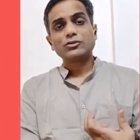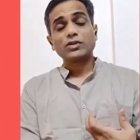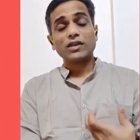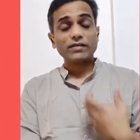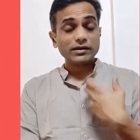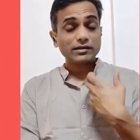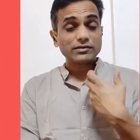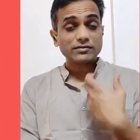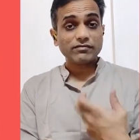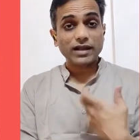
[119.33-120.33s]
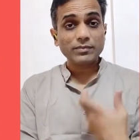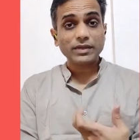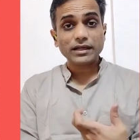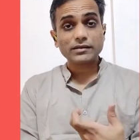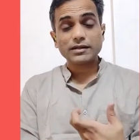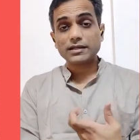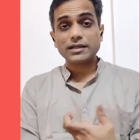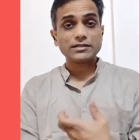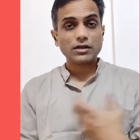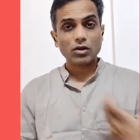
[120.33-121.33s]
So even 1 minute
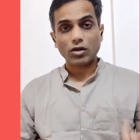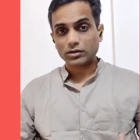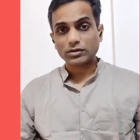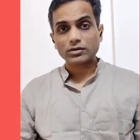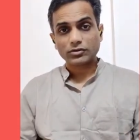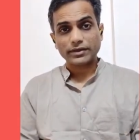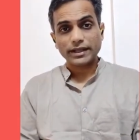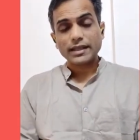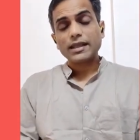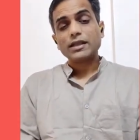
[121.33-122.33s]
is a lot today.